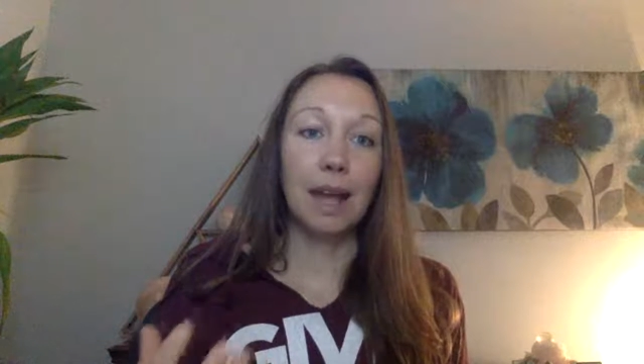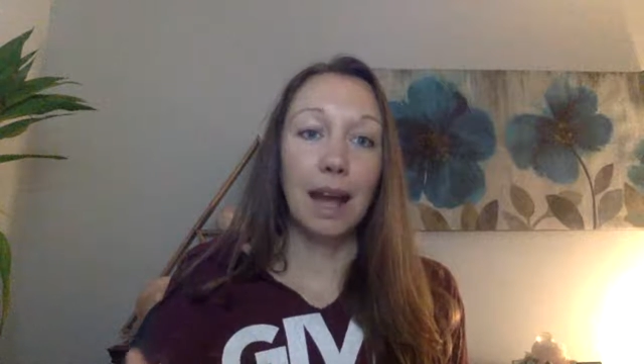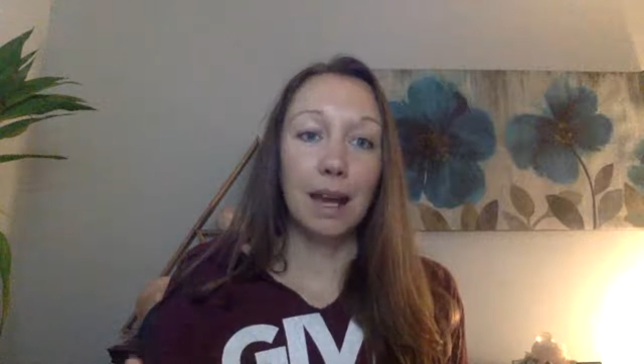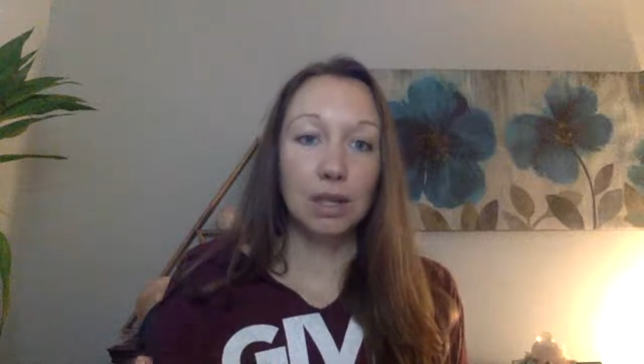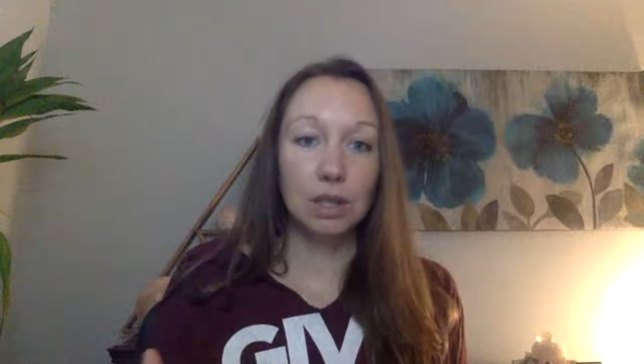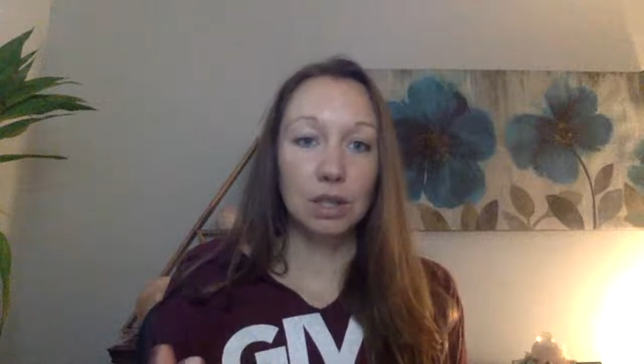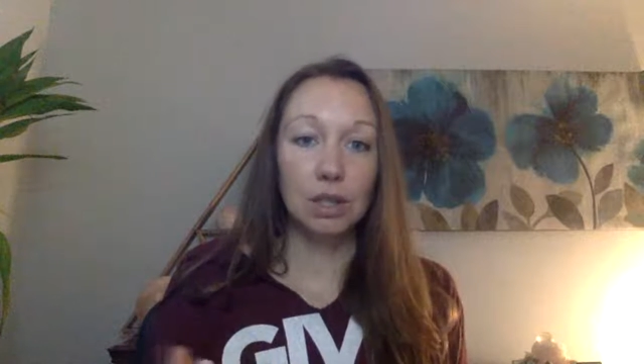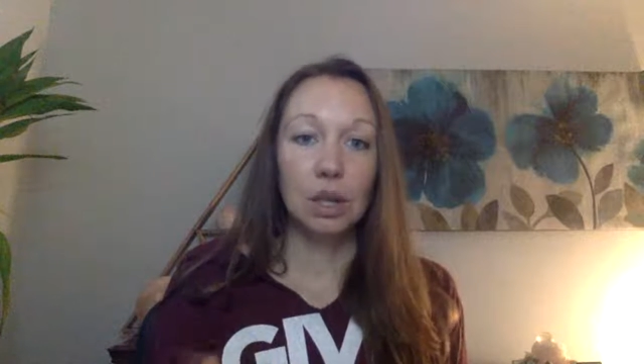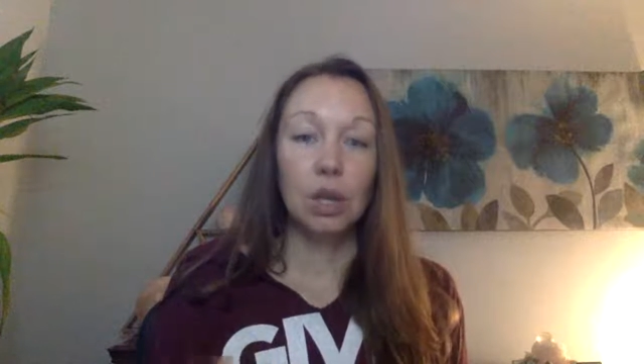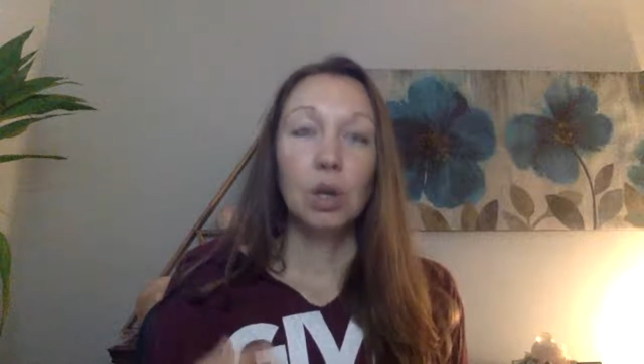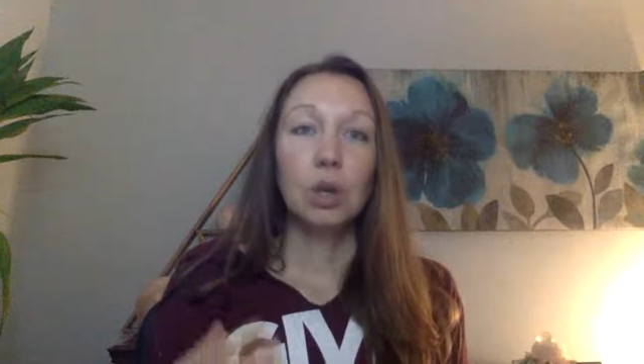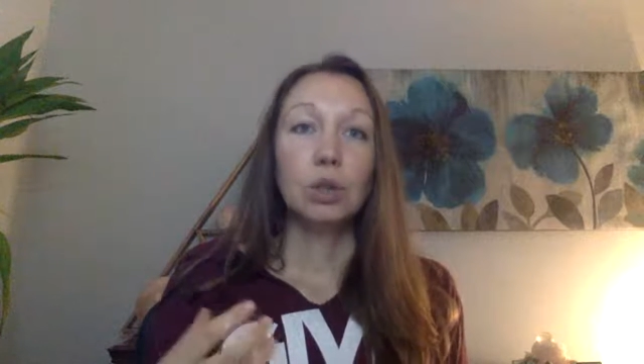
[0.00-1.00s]
action
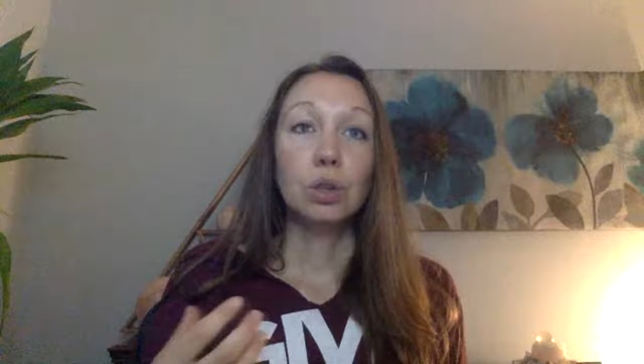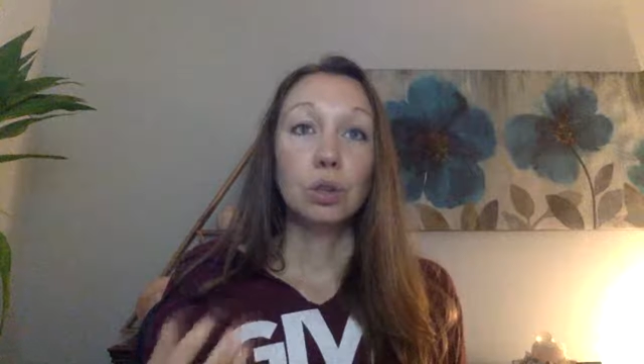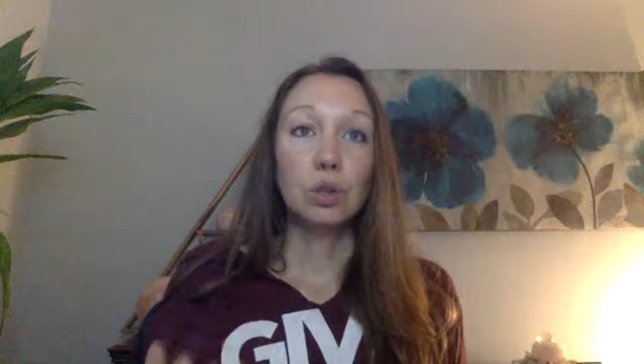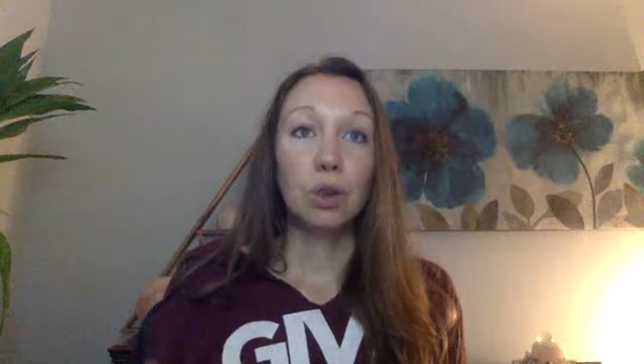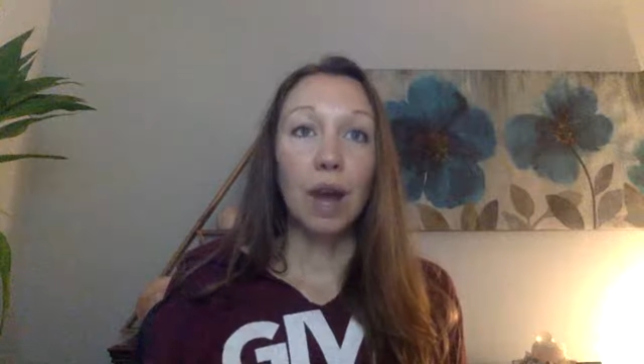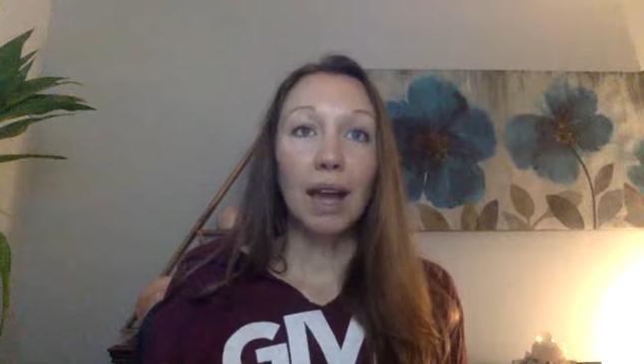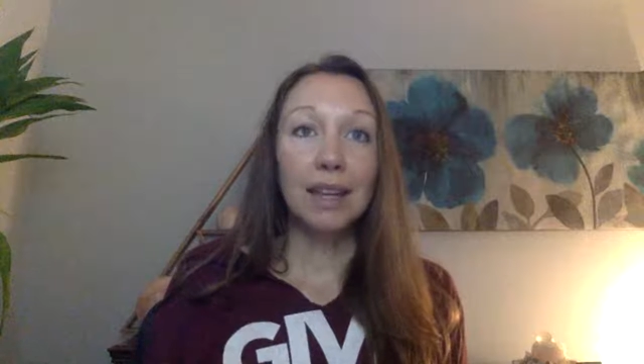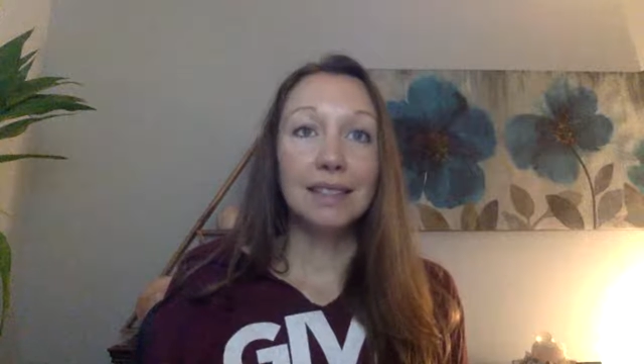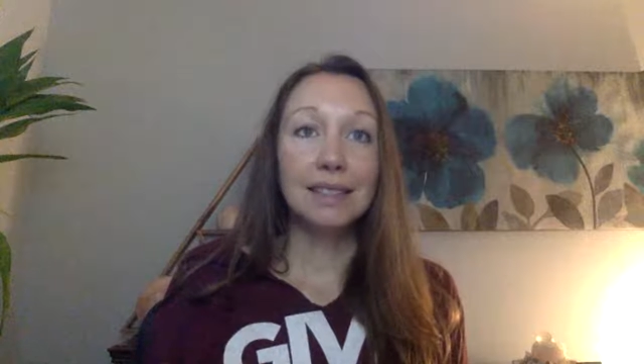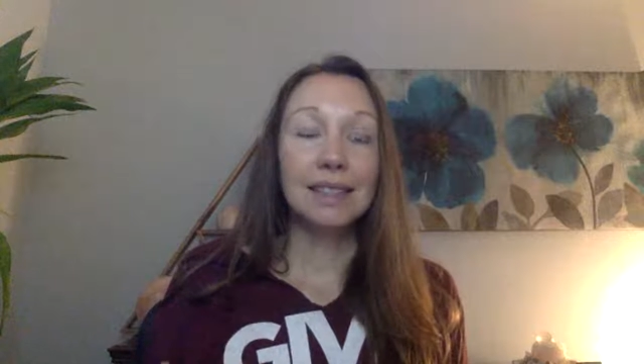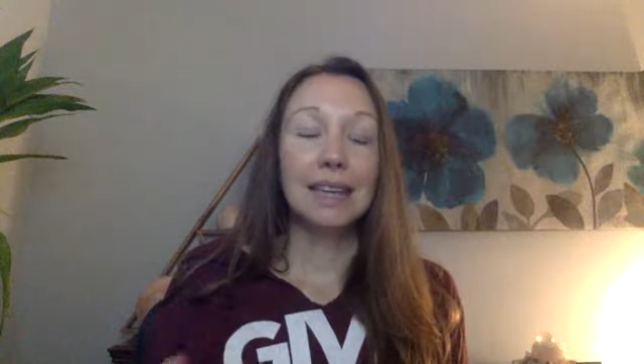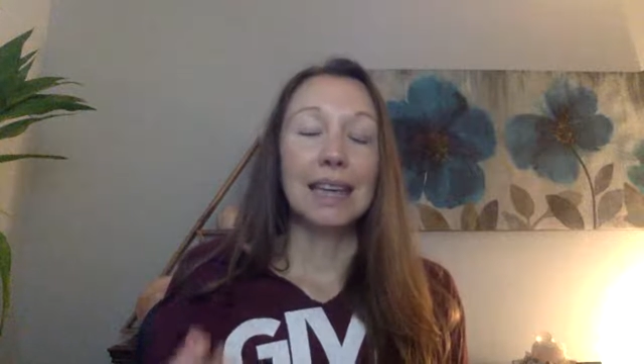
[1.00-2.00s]
to
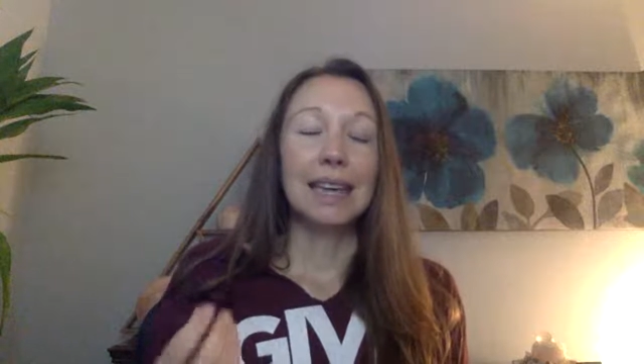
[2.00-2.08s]
trust,